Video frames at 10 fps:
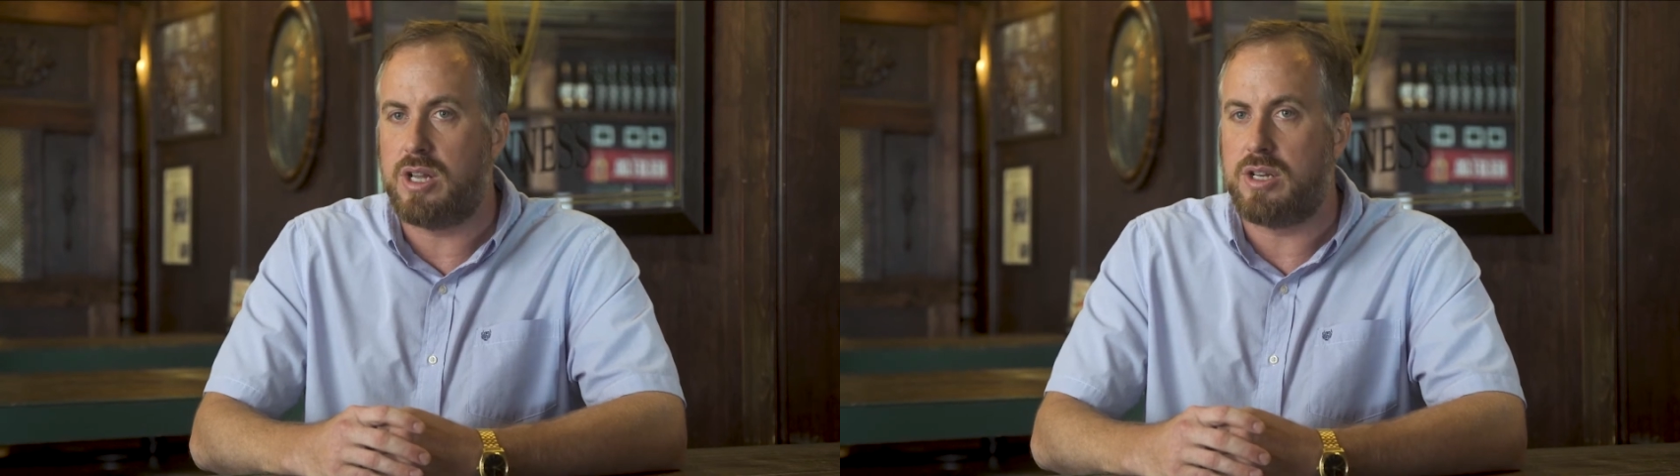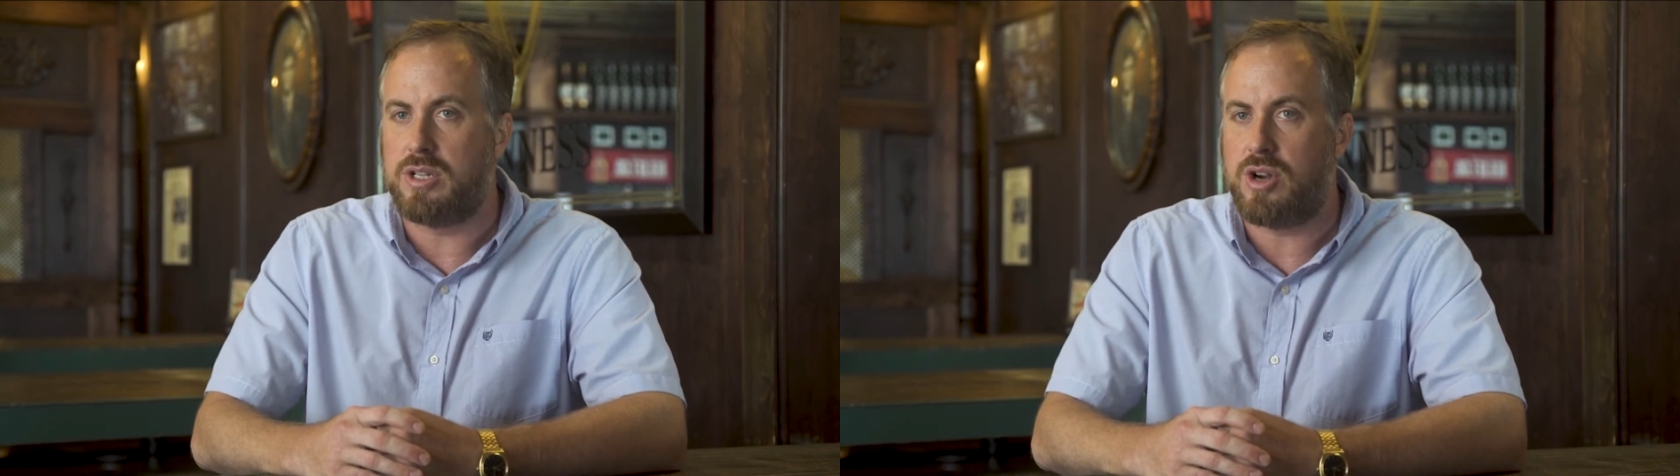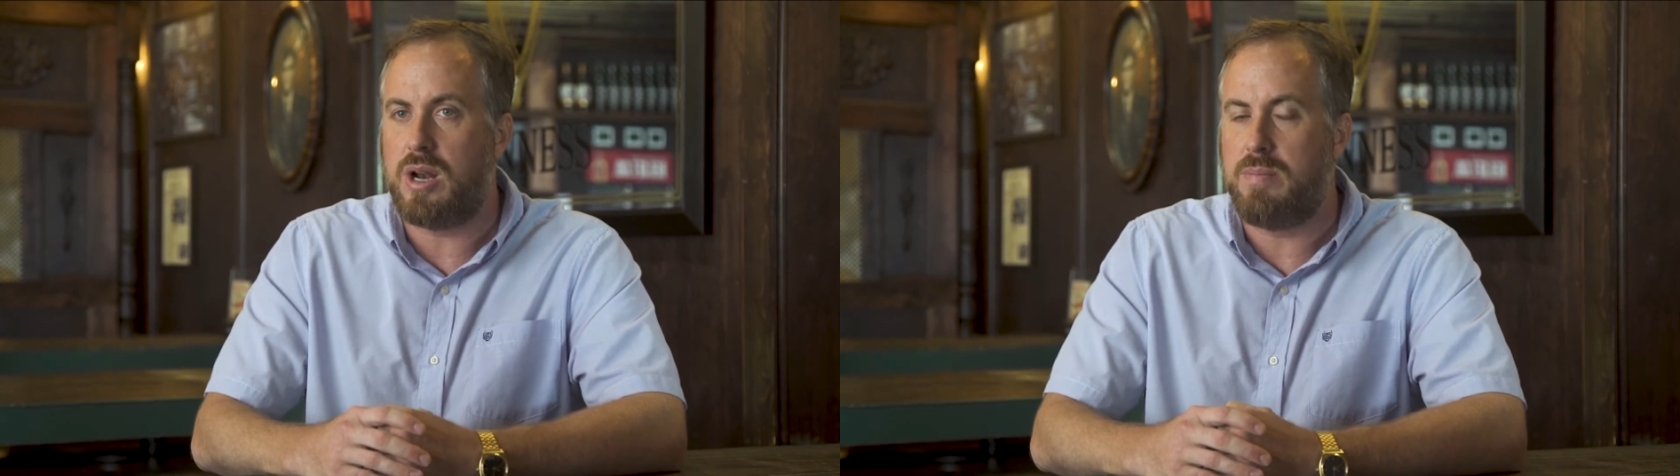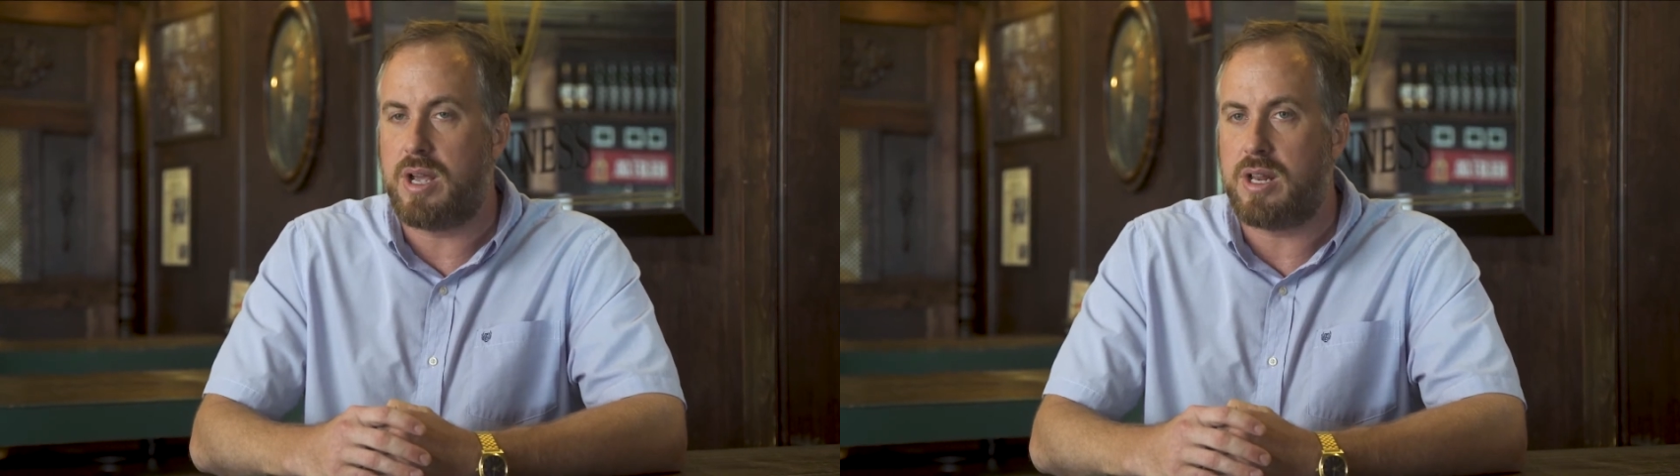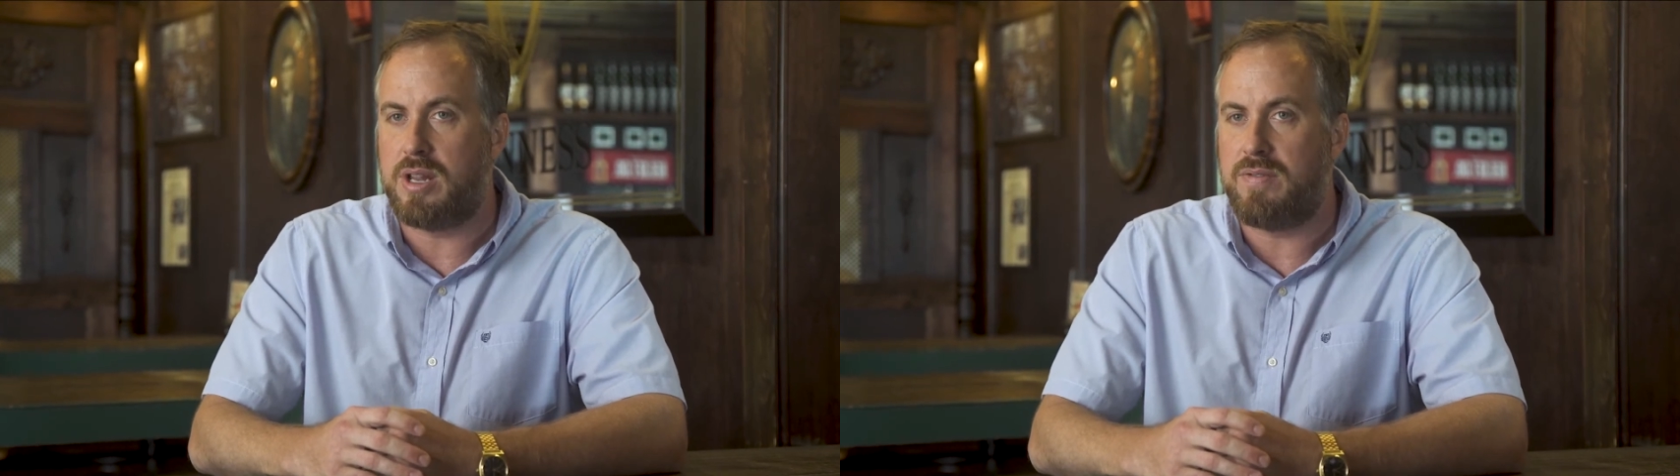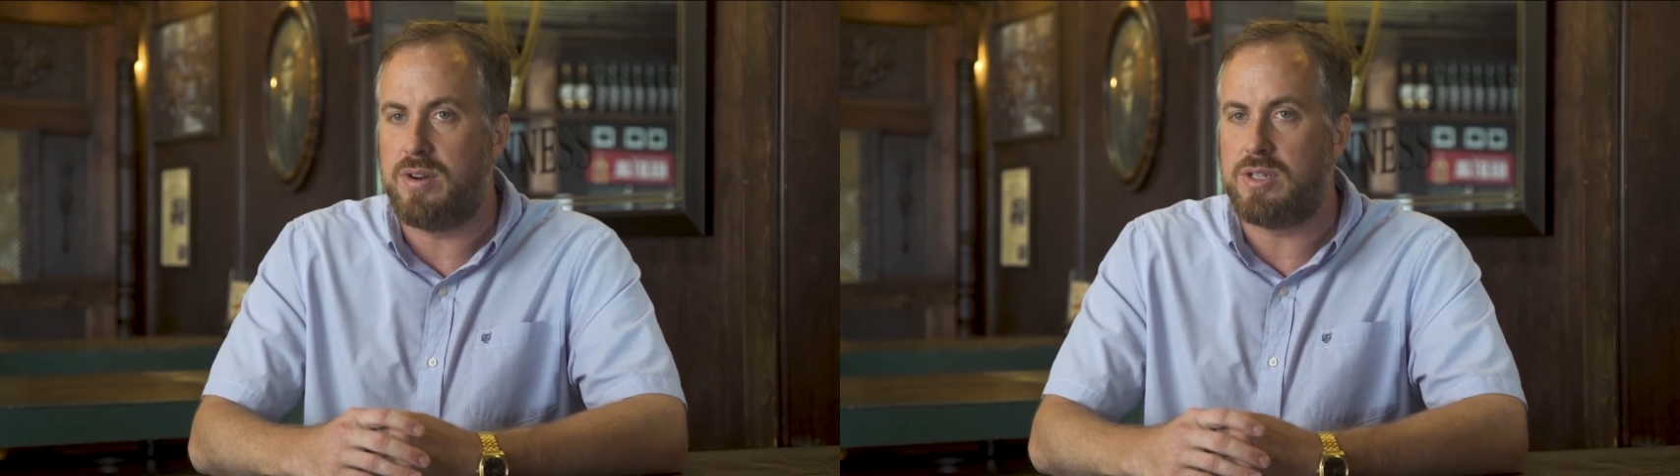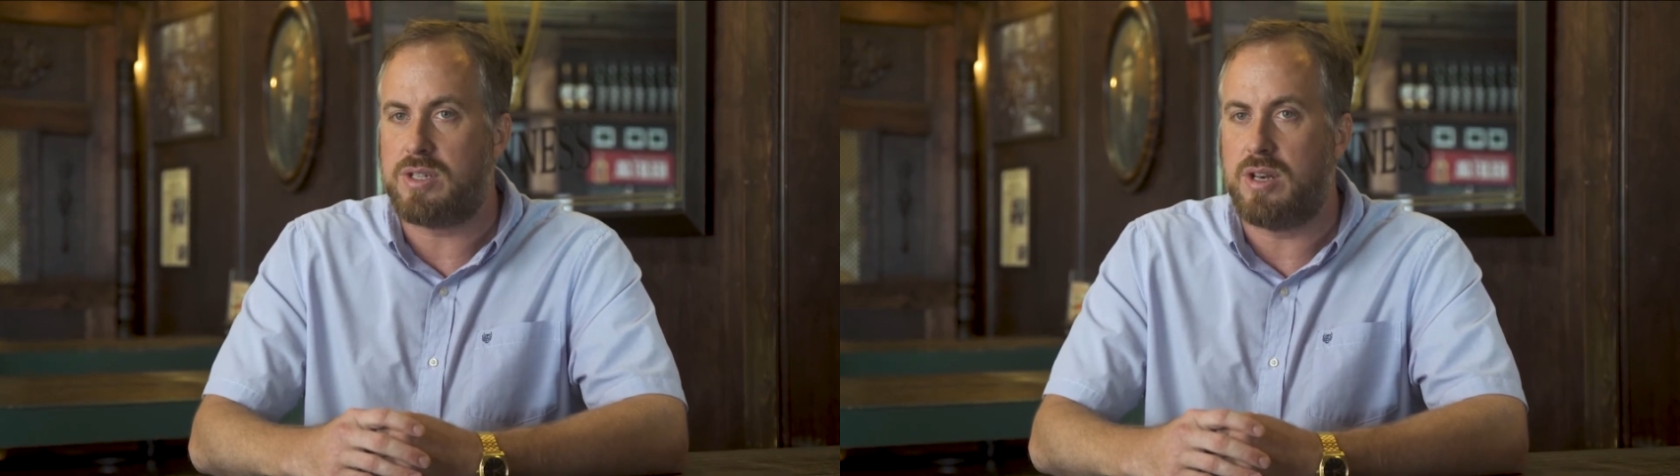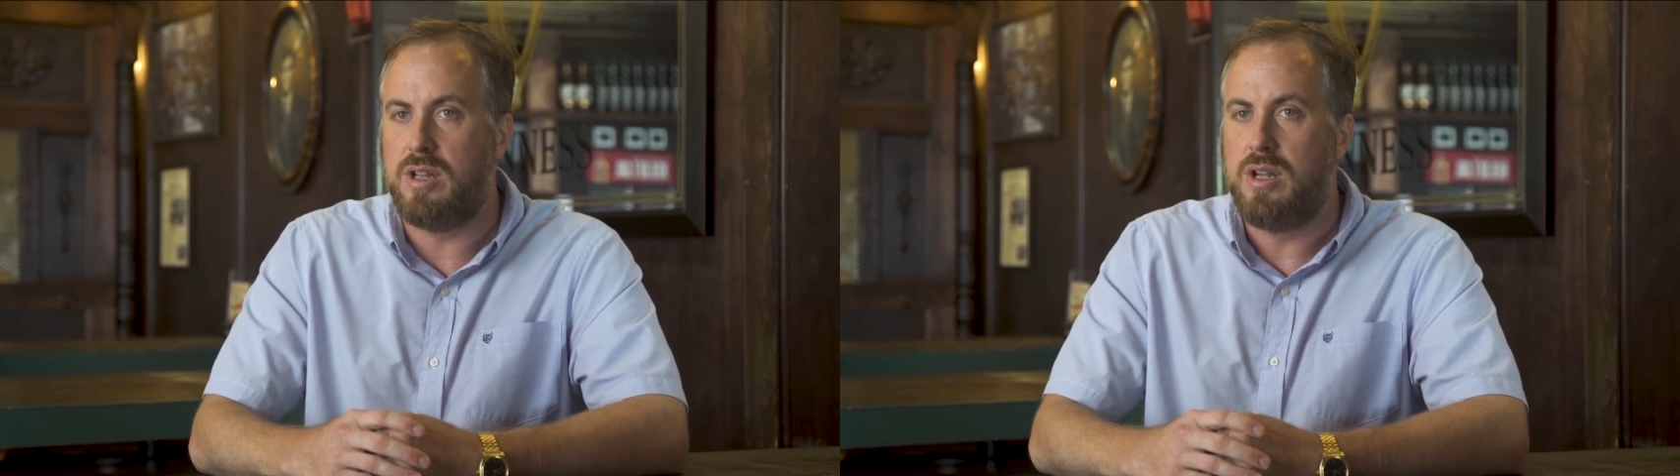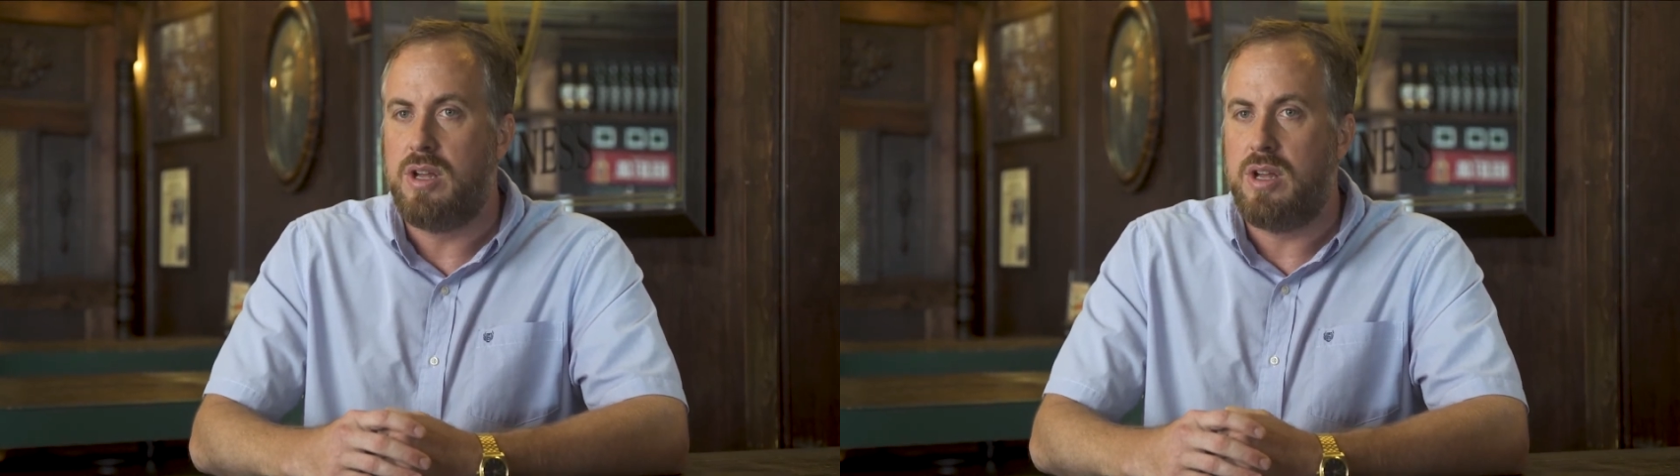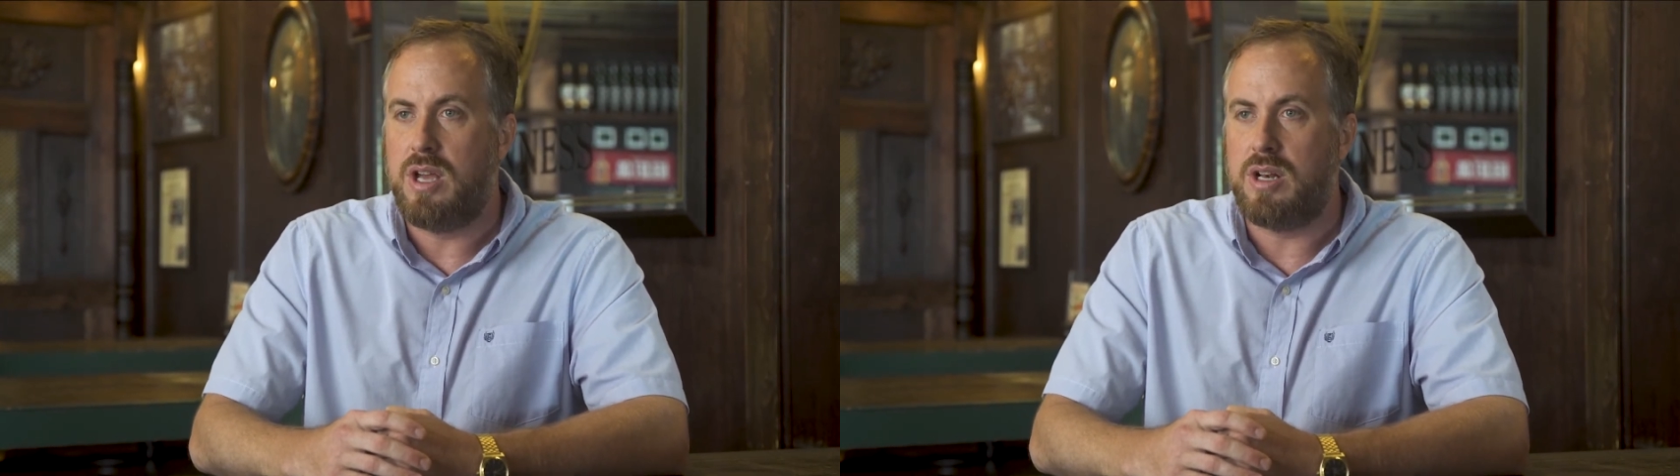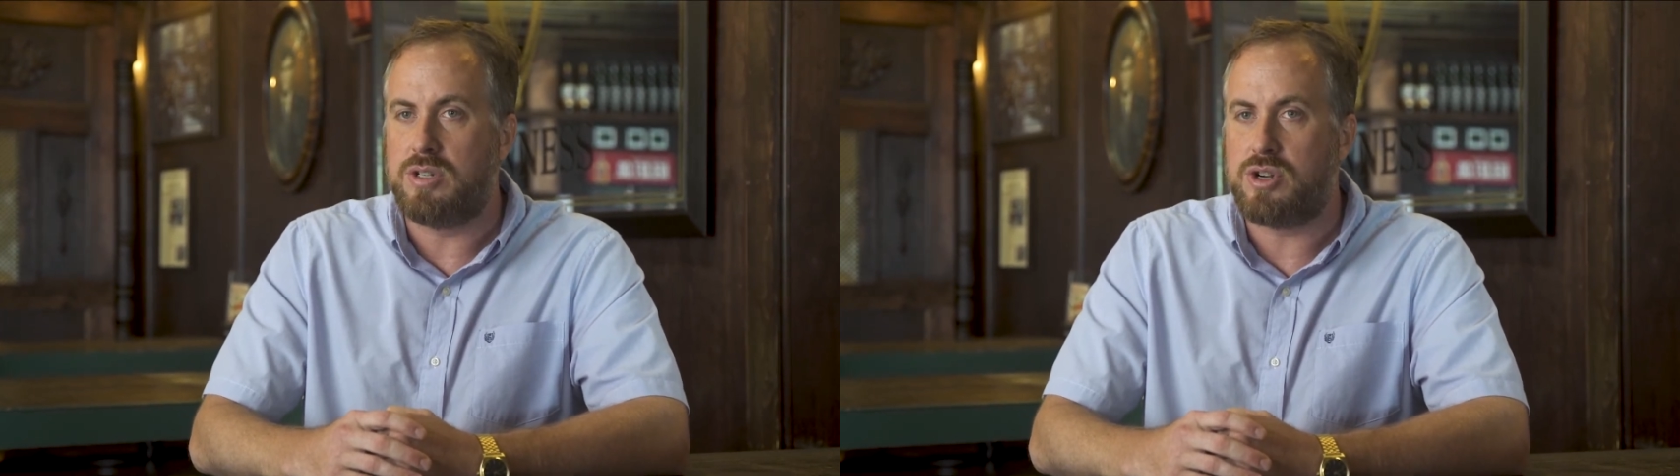and to try to make a difference and